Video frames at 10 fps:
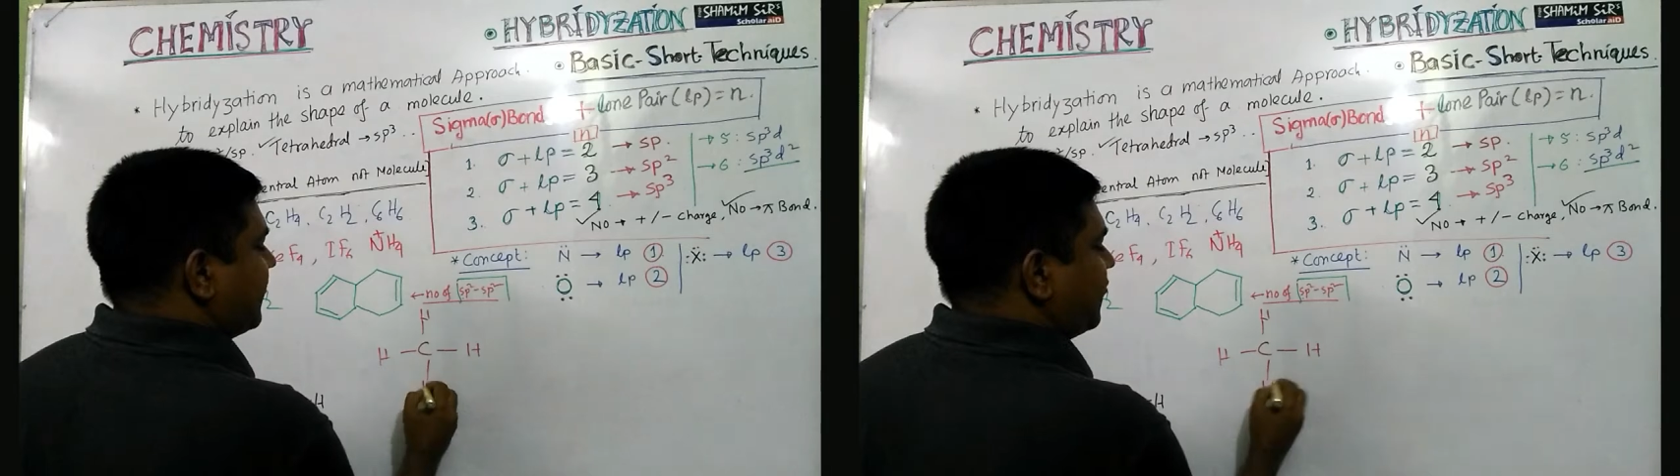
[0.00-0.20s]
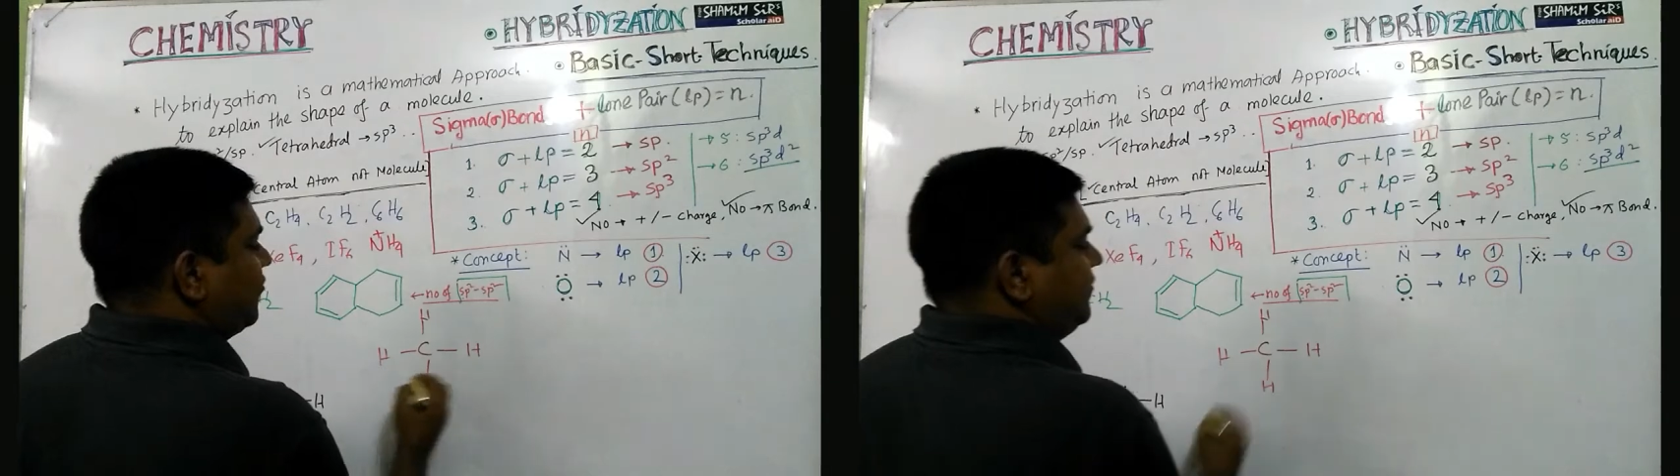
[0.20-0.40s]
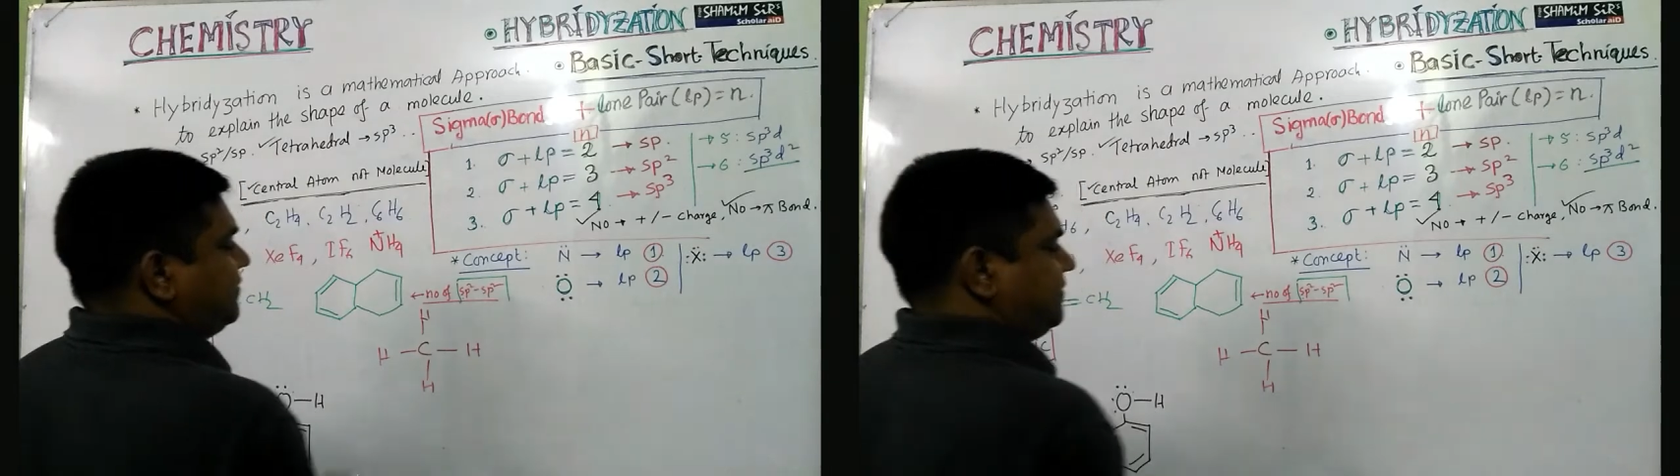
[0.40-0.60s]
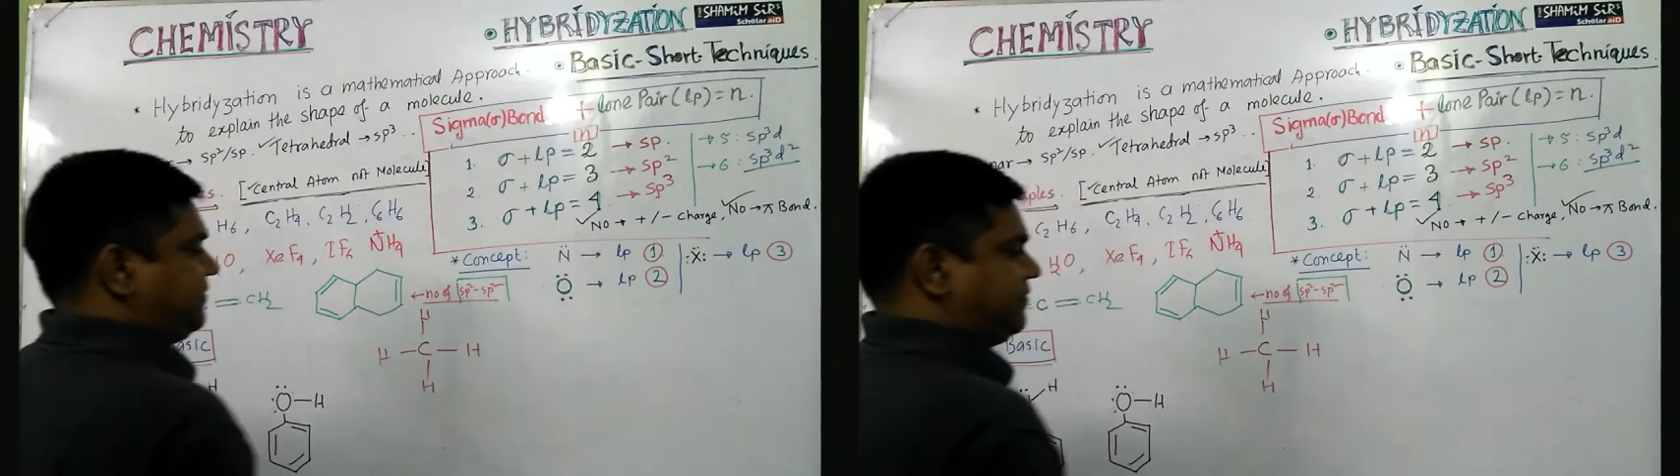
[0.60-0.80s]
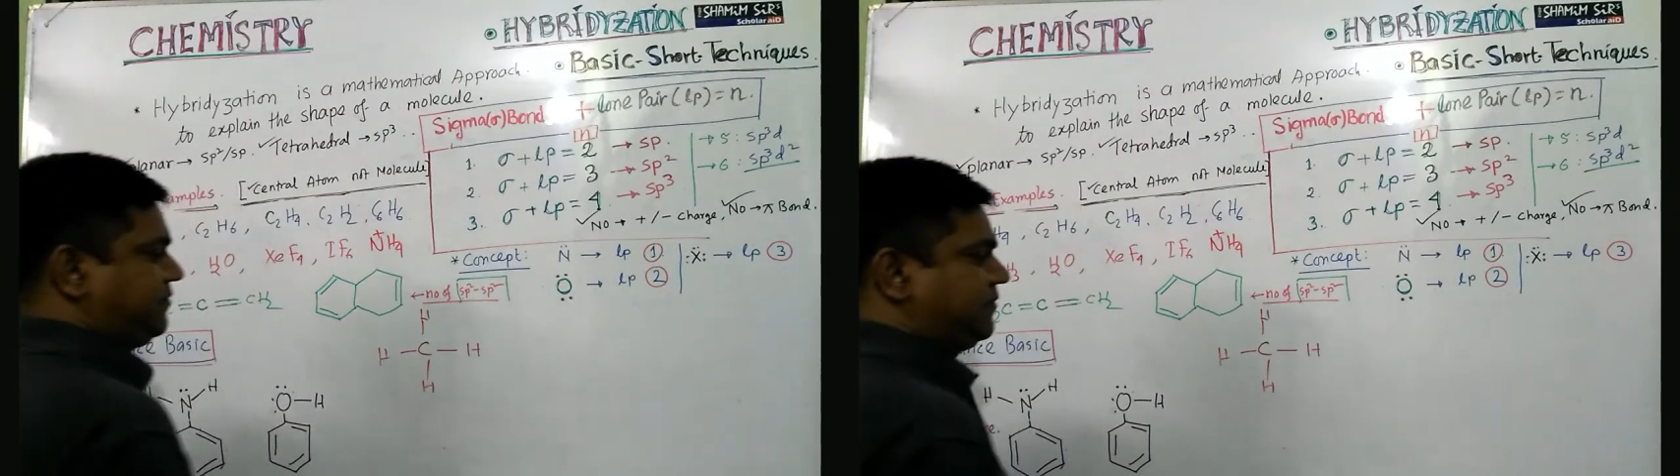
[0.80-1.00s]
carbon,
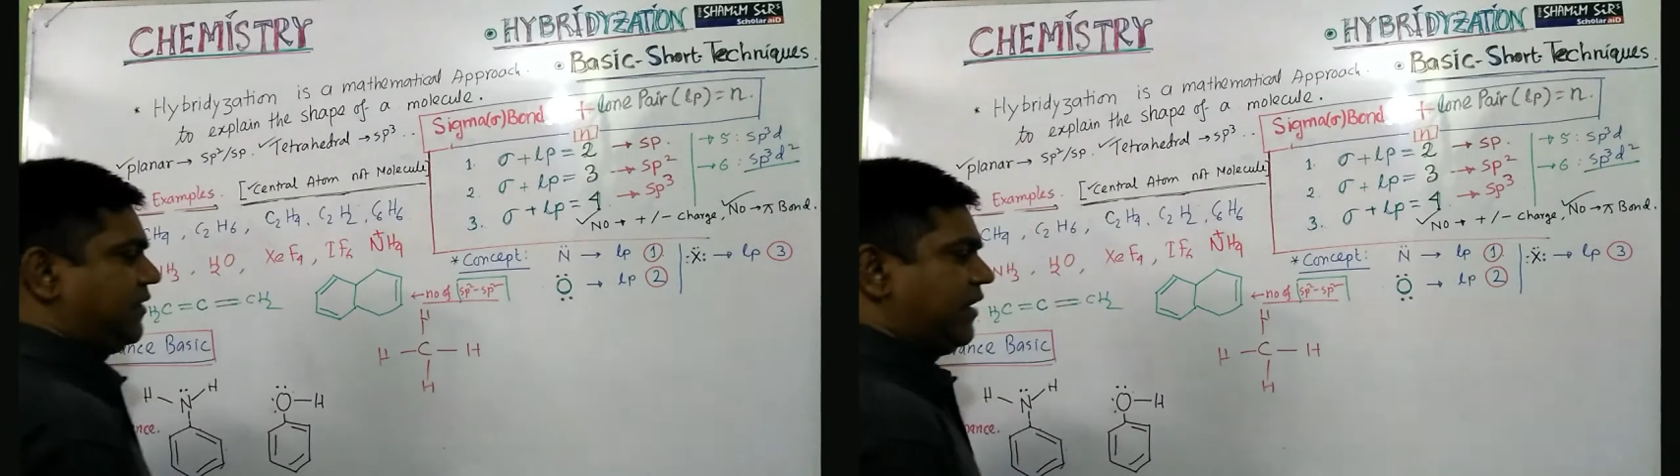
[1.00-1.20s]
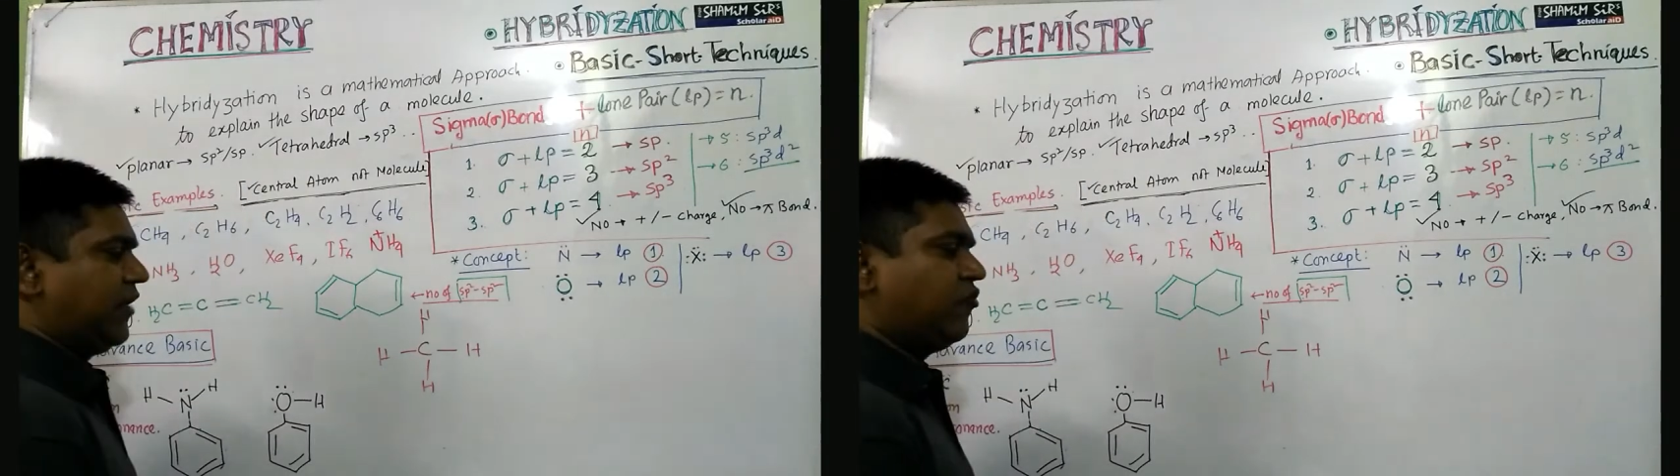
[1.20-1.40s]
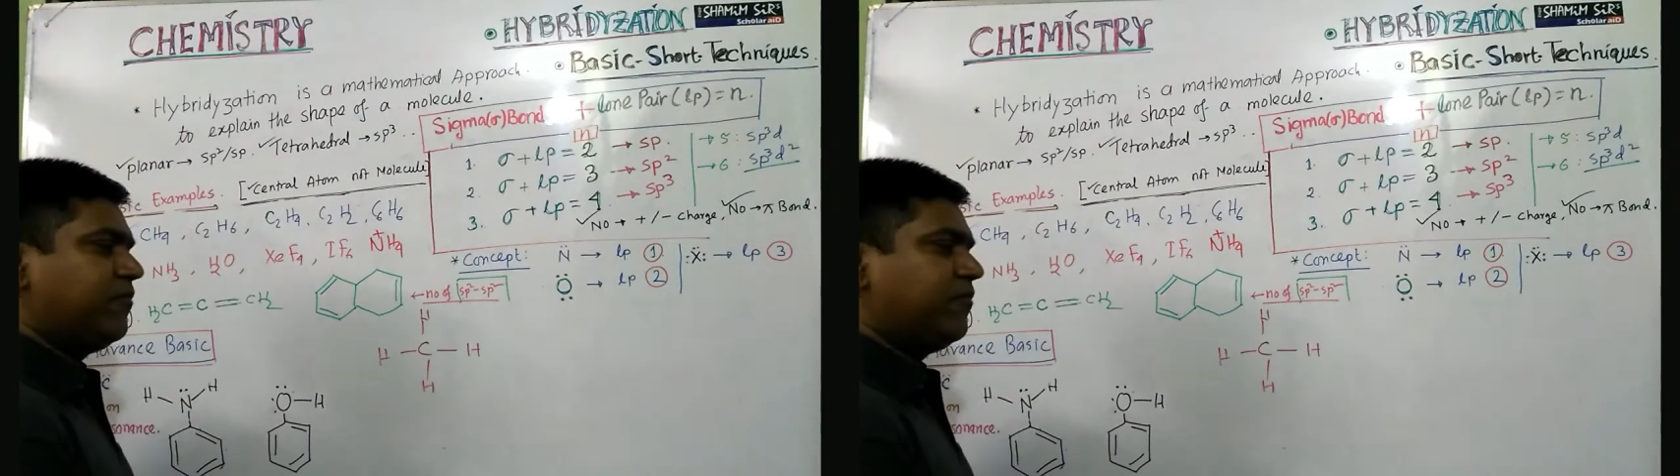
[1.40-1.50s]
and